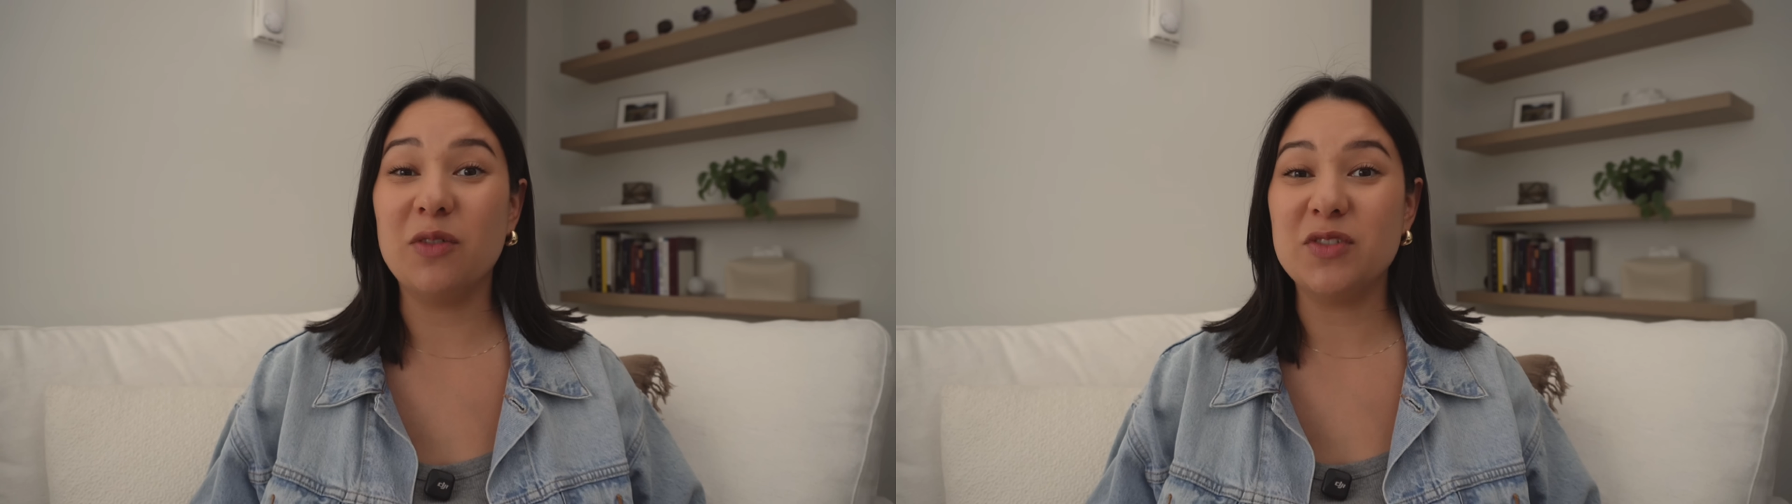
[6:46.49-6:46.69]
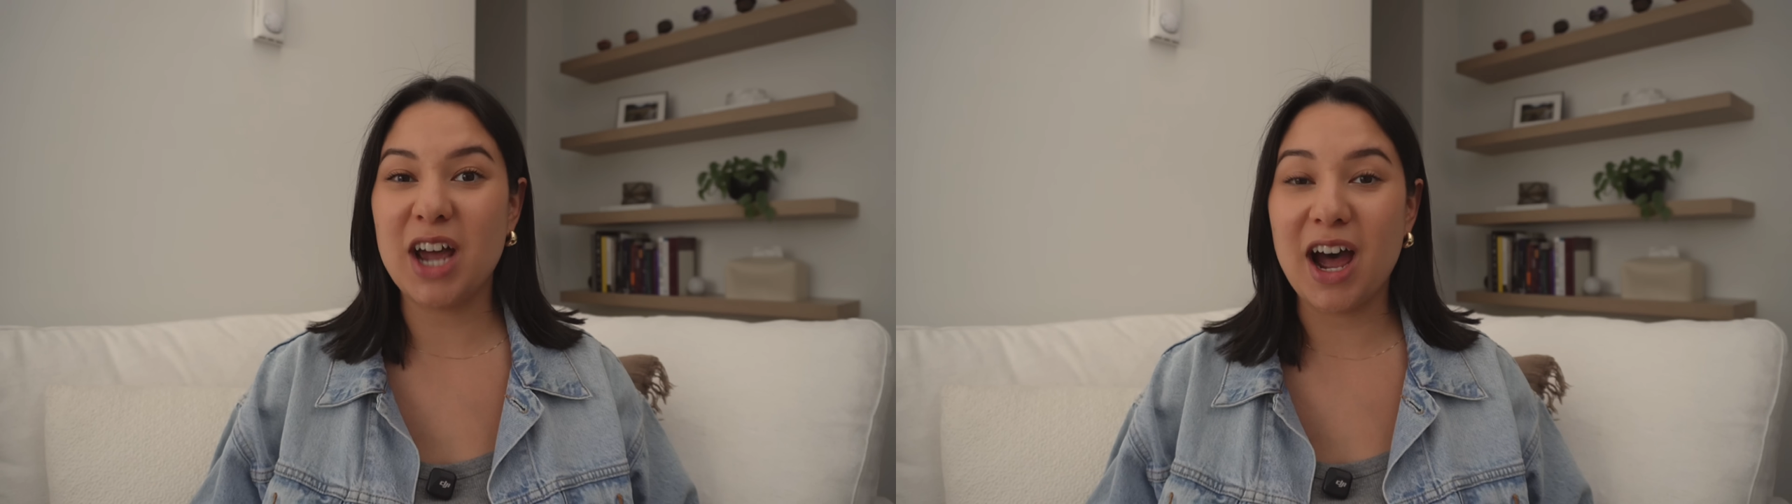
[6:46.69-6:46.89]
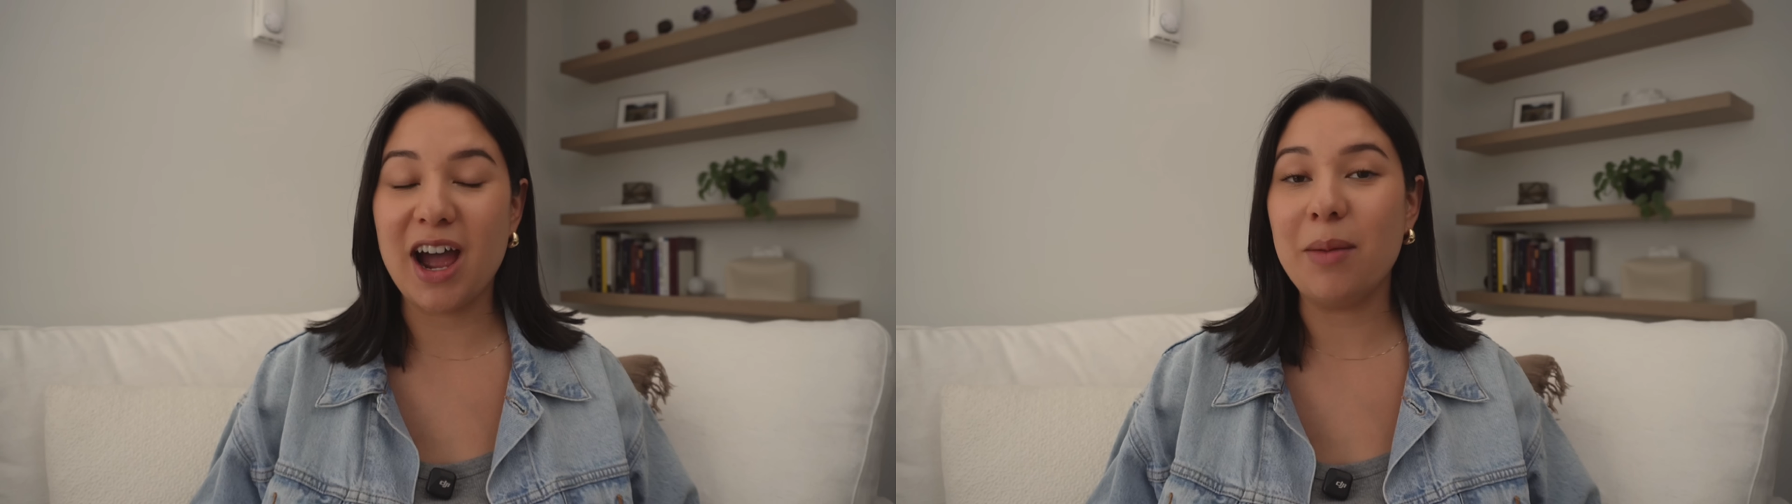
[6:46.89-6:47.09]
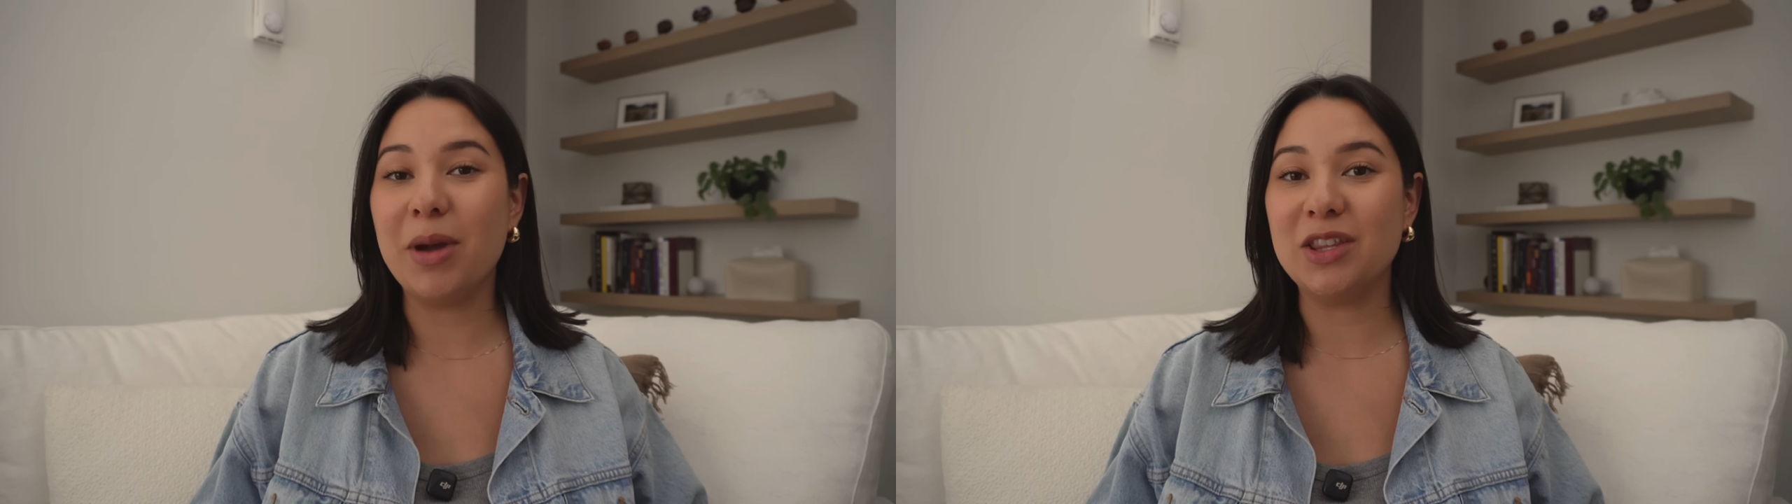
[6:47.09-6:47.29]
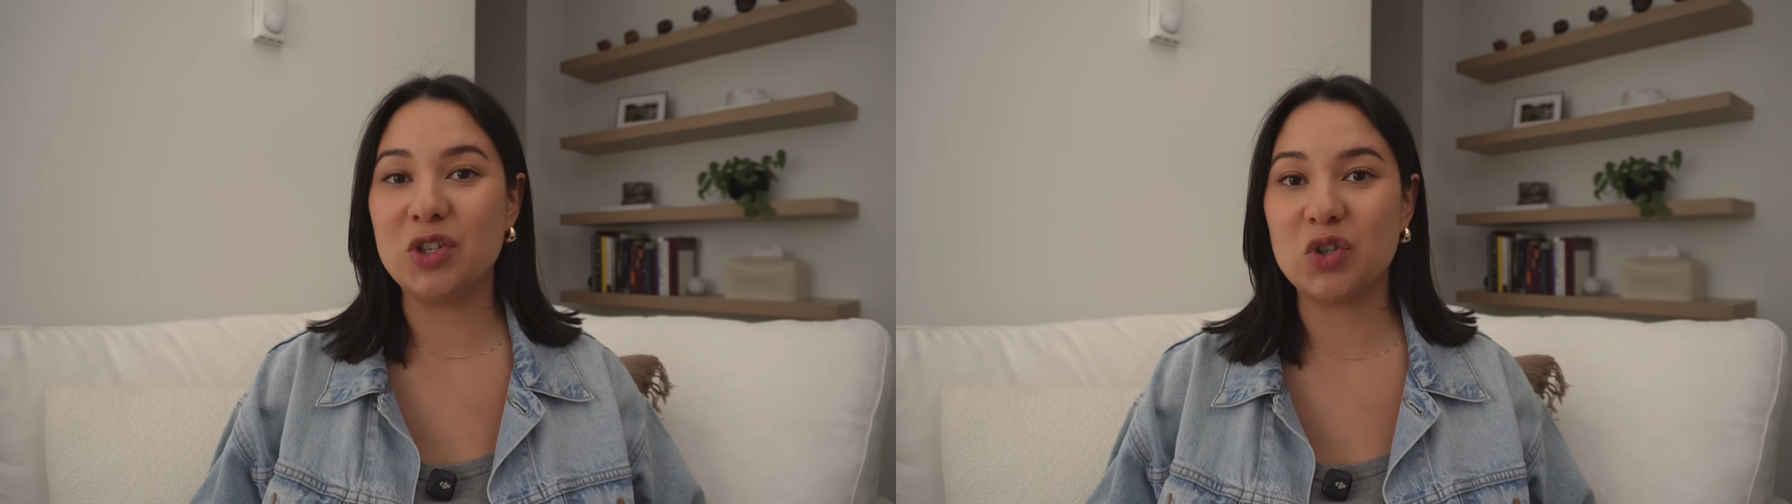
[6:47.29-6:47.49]
of time
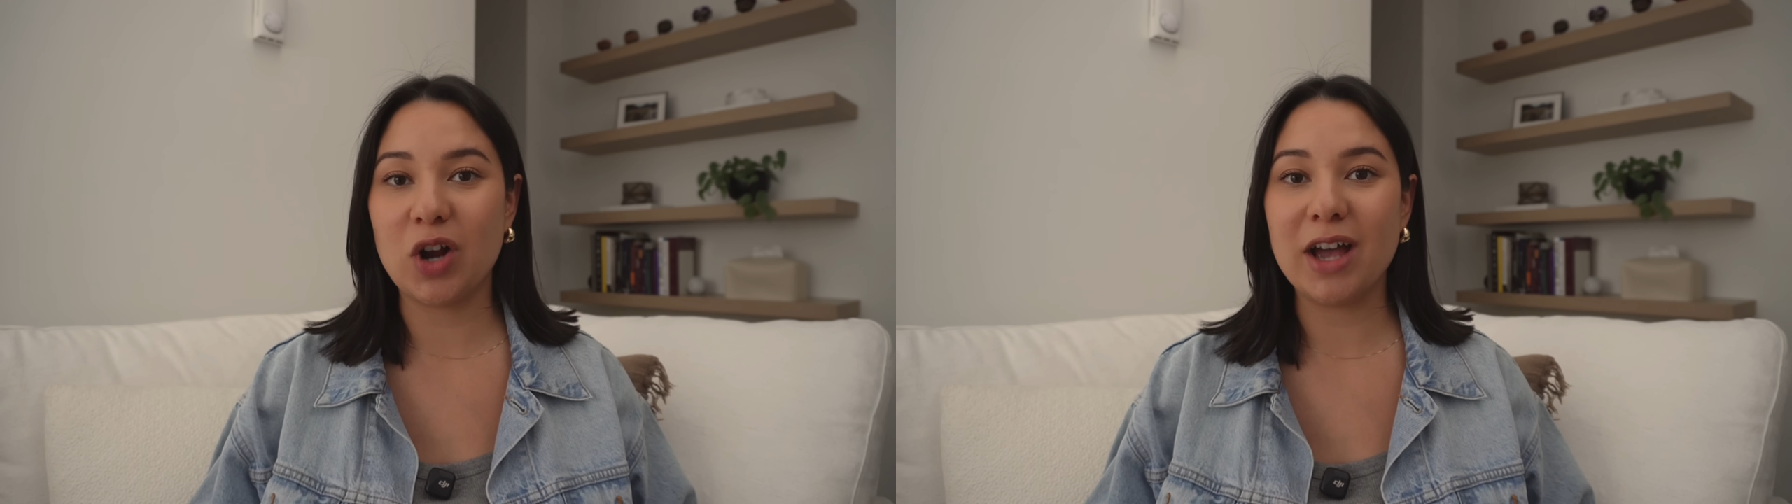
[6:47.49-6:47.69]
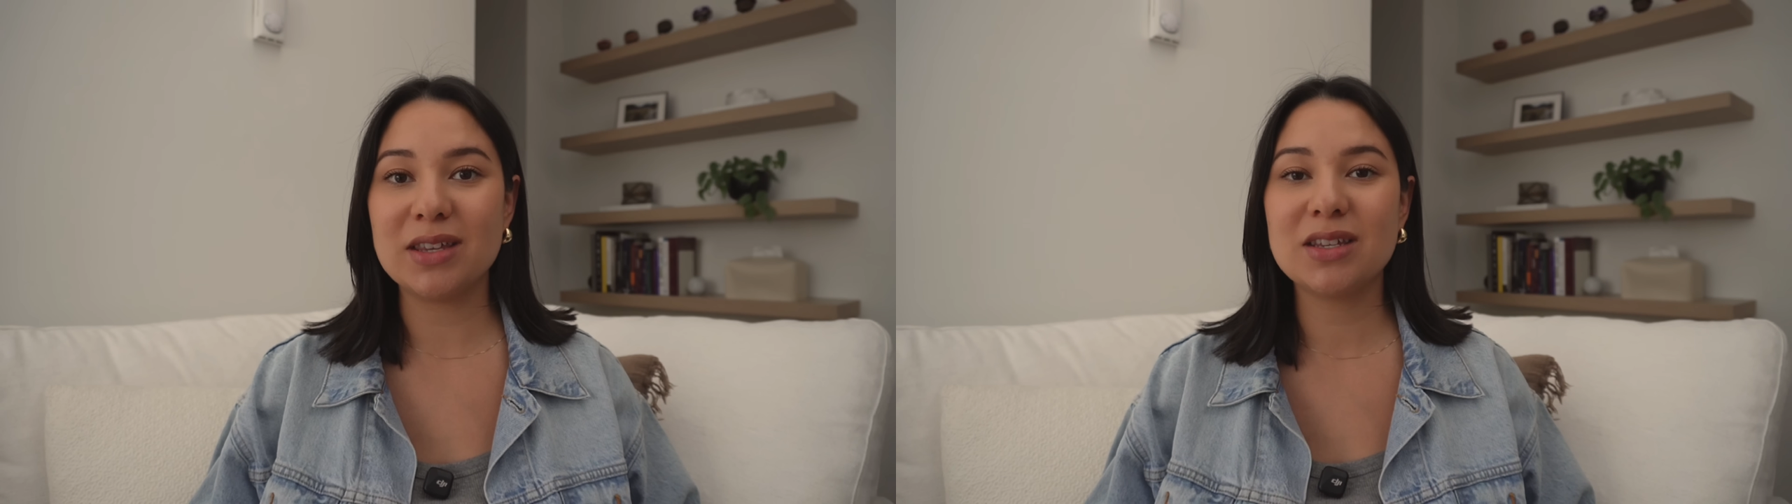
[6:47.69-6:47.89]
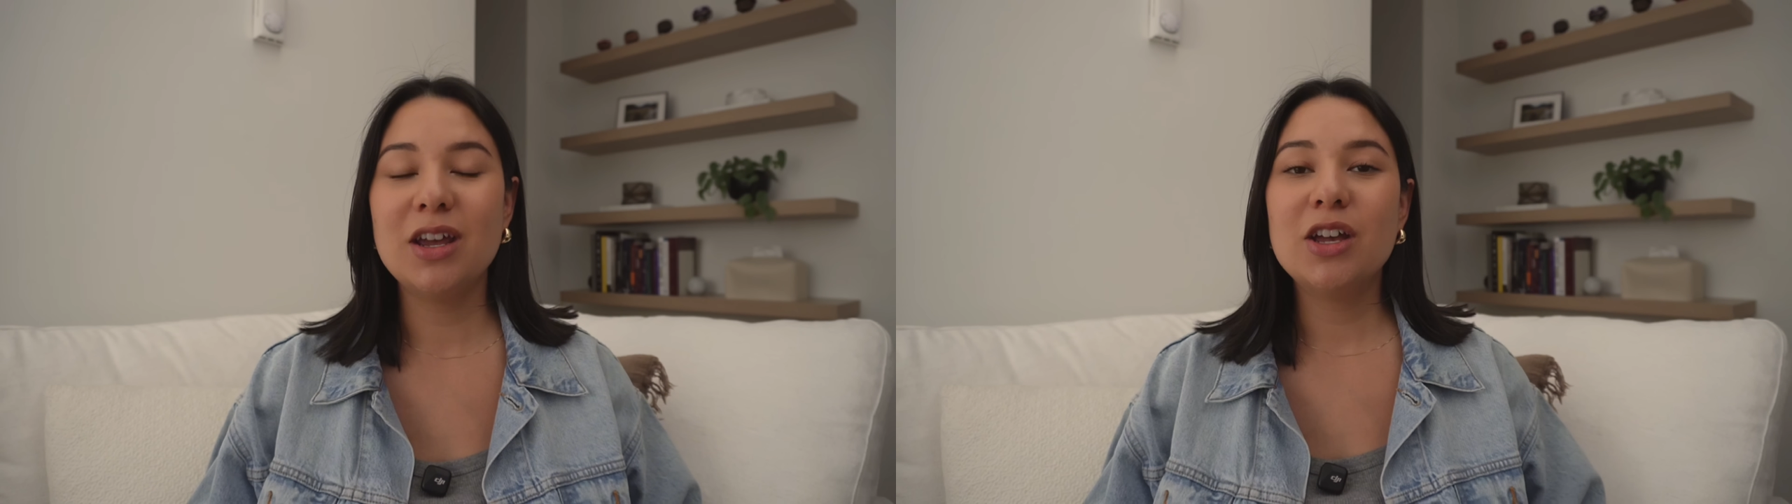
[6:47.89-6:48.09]
and stress.